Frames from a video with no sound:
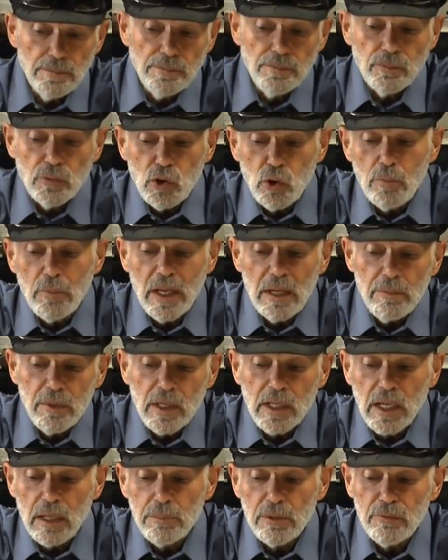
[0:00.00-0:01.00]
you may
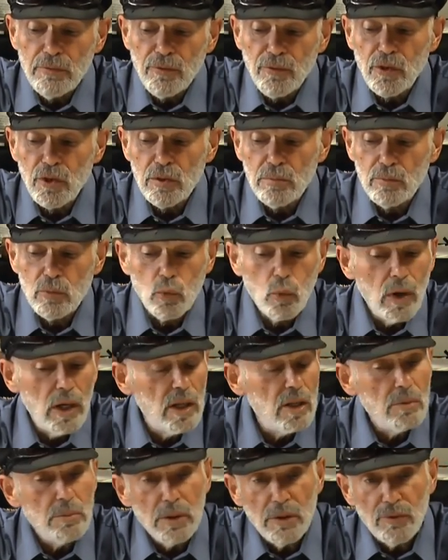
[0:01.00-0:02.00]
become infirmed
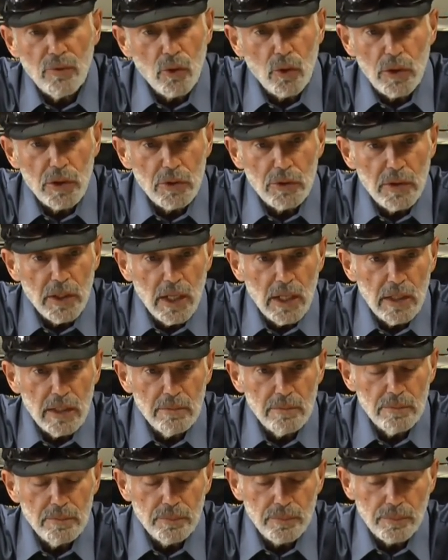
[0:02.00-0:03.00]
well before your time.